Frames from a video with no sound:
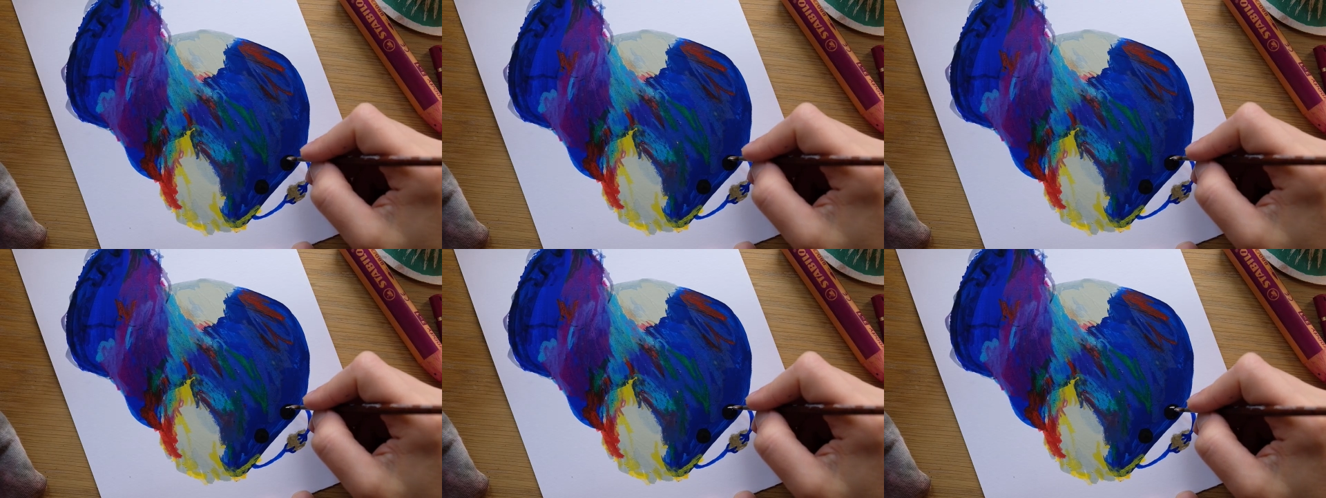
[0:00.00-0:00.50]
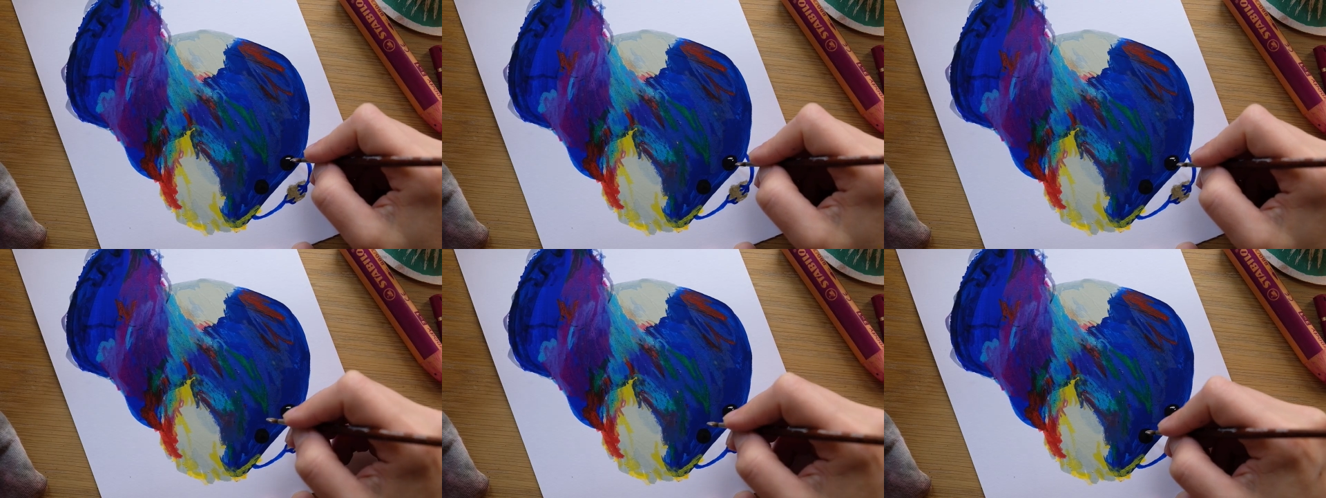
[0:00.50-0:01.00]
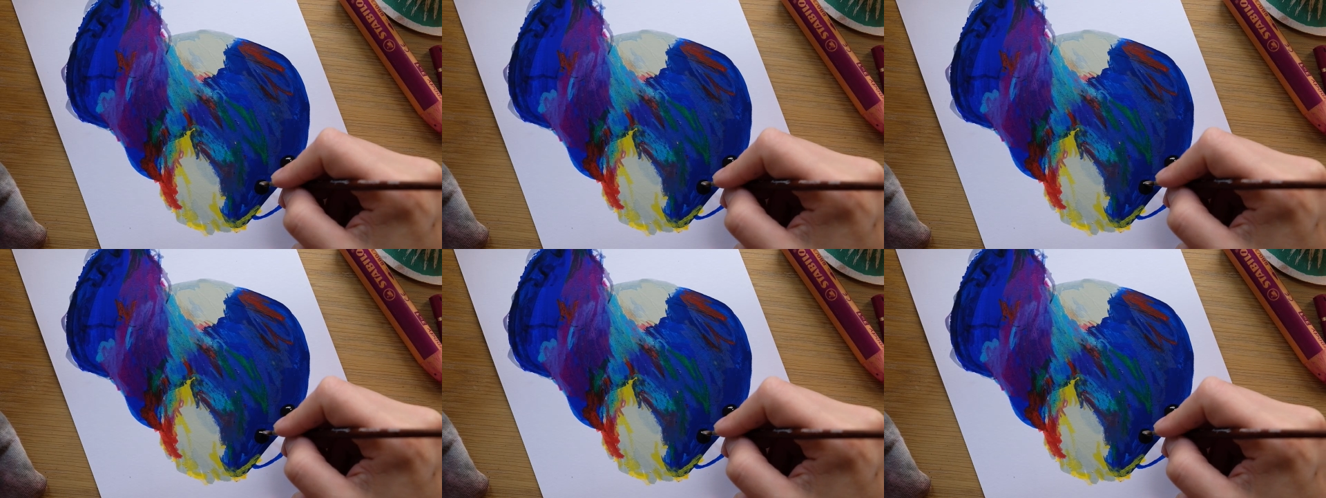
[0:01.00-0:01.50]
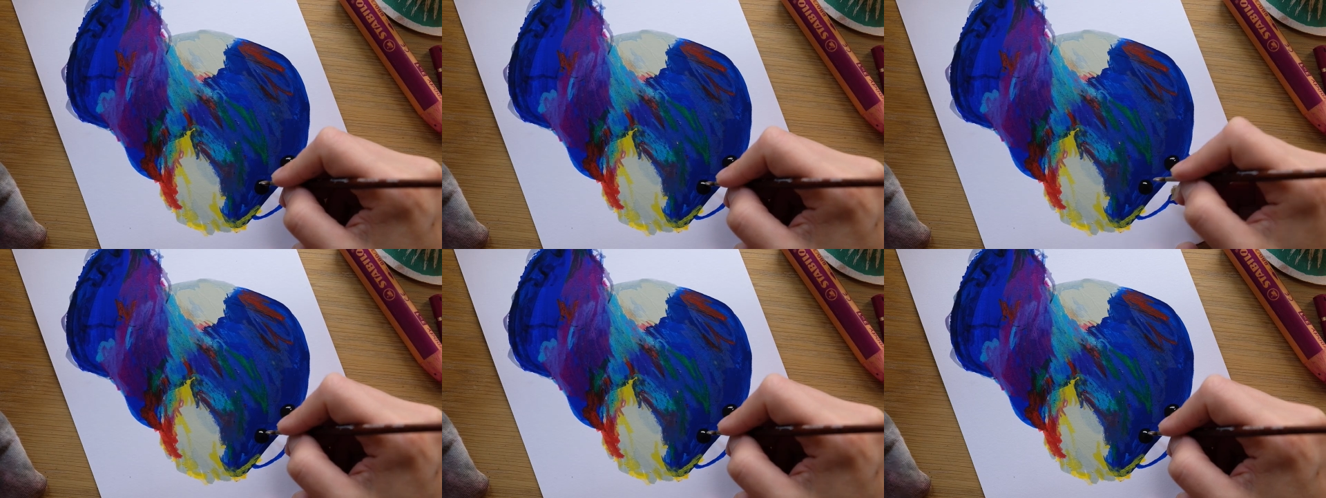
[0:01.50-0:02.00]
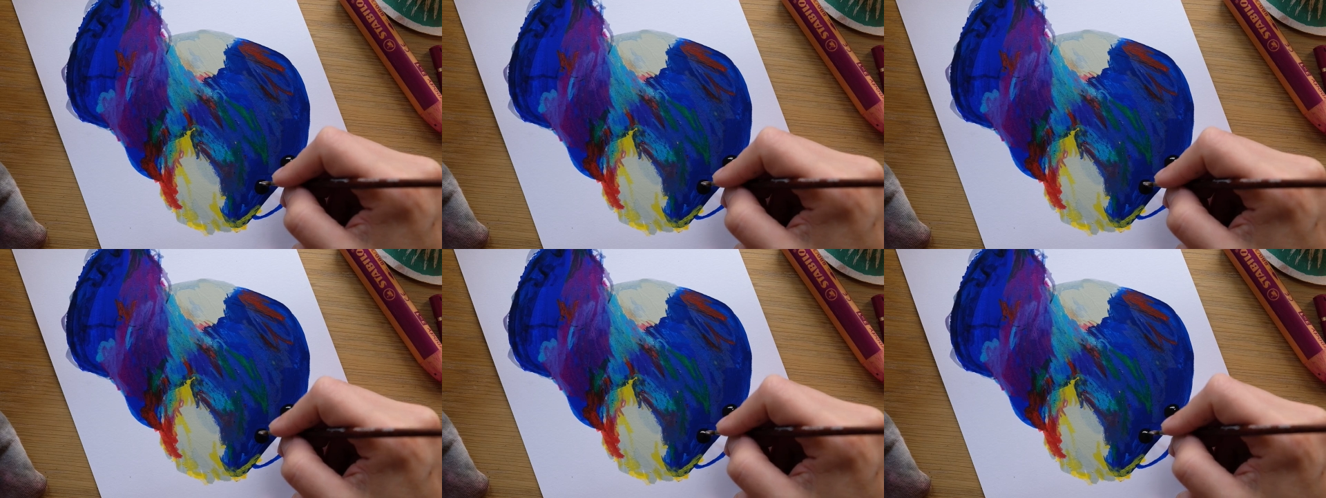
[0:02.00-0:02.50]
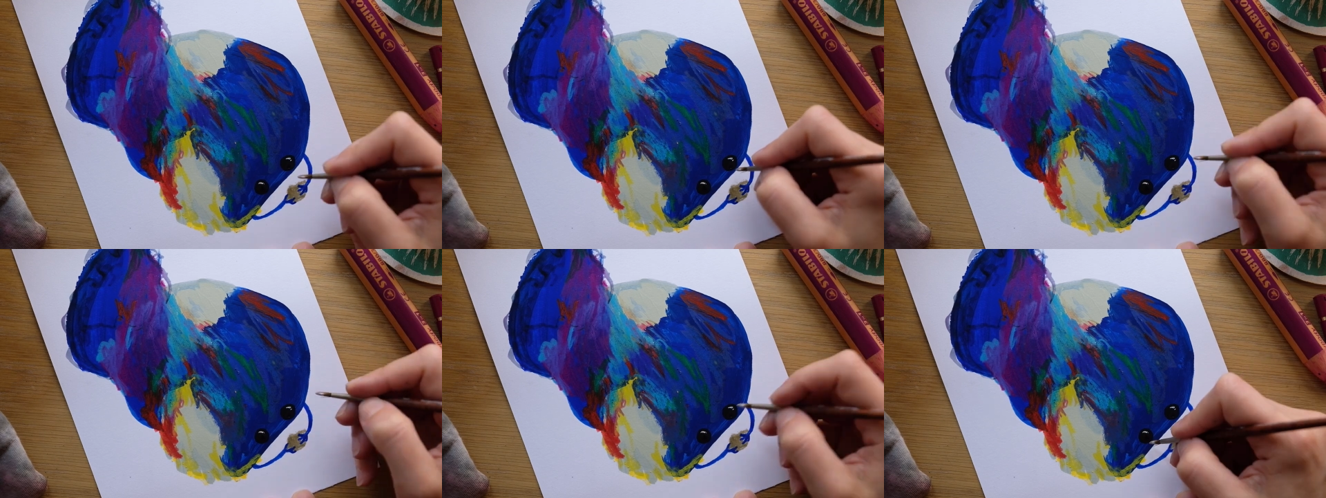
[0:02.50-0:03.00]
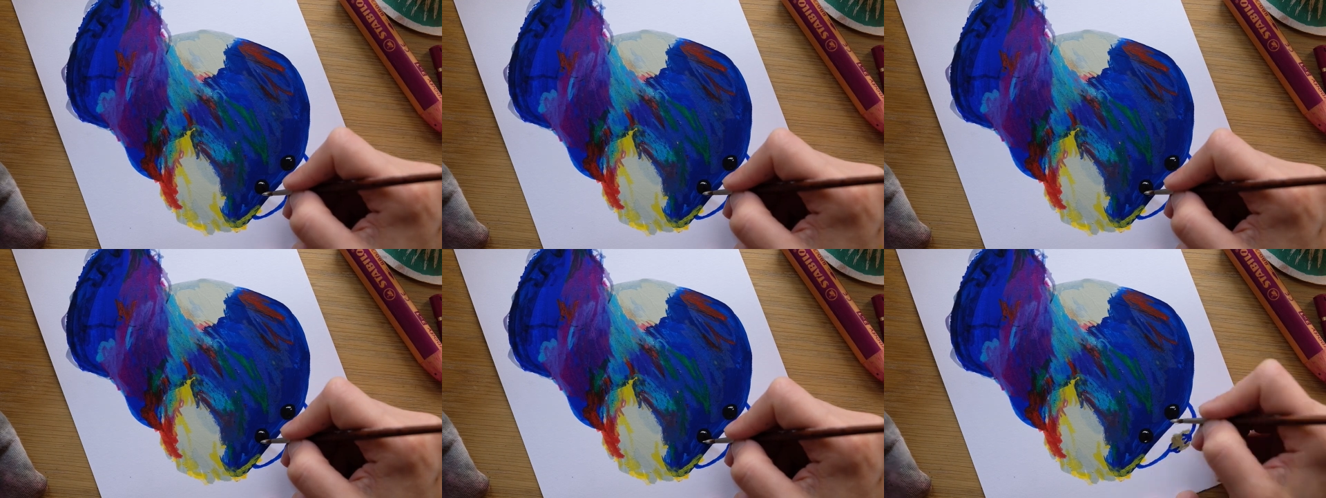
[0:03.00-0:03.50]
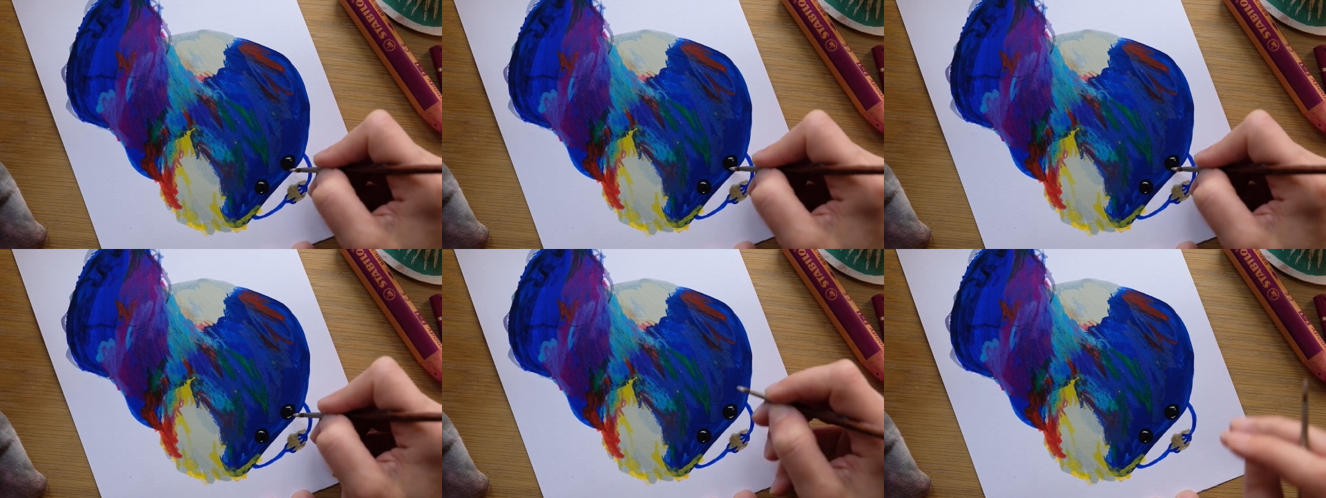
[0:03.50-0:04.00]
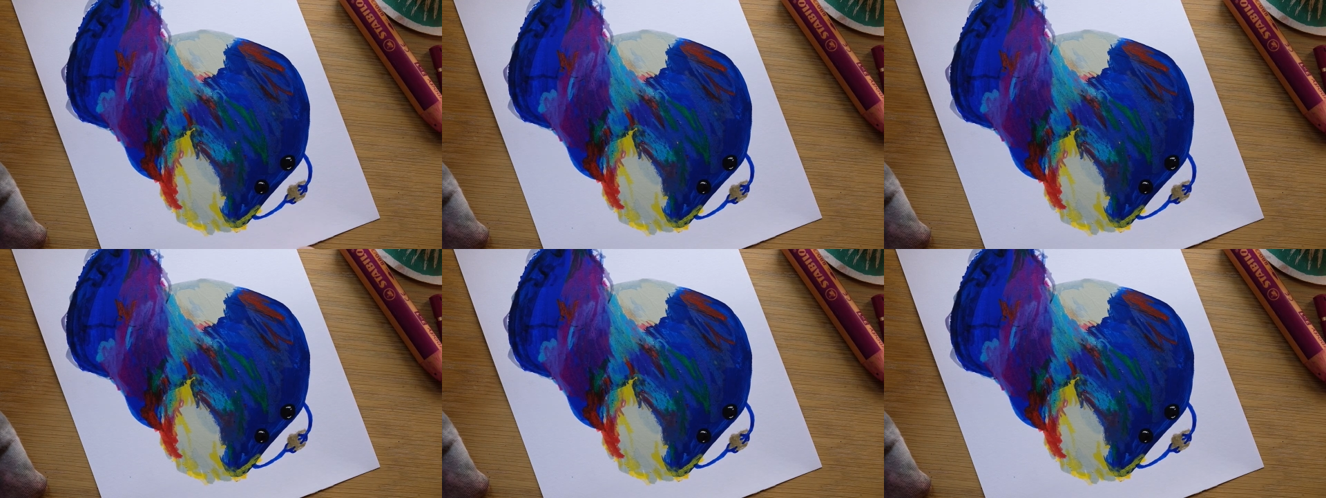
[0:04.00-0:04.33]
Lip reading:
No face is visible, so there are no lips to read.